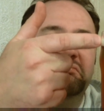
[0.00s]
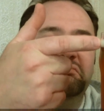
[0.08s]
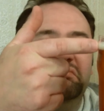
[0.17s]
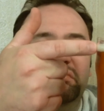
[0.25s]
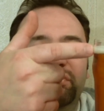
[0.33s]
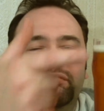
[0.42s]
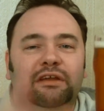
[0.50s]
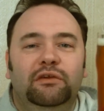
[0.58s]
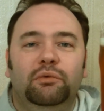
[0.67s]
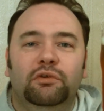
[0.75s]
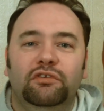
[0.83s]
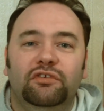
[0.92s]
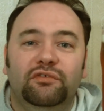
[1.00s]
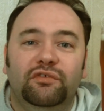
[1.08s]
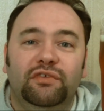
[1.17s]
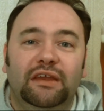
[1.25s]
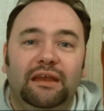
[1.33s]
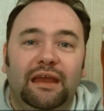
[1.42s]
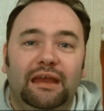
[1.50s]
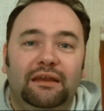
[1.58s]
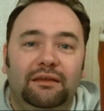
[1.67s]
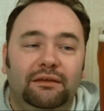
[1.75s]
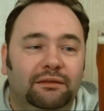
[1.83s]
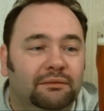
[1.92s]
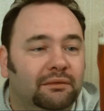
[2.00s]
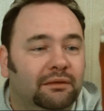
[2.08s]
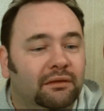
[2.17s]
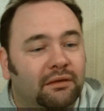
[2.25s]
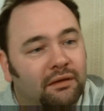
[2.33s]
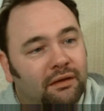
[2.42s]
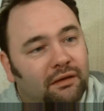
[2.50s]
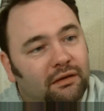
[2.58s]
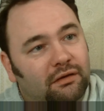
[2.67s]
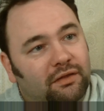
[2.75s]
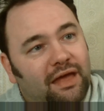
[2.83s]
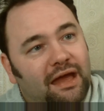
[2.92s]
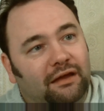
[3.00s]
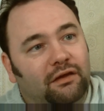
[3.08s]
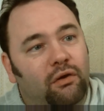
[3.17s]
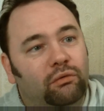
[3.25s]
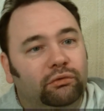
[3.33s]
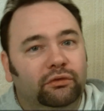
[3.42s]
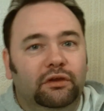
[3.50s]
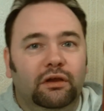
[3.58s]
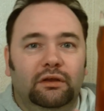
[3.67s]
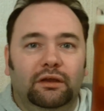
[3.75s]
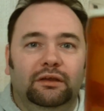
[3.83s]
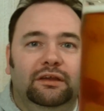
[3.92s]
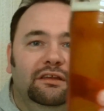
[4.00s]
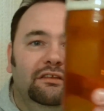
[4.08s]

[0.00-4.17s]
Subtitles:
3/4 of a finger head. Look at that golden colour.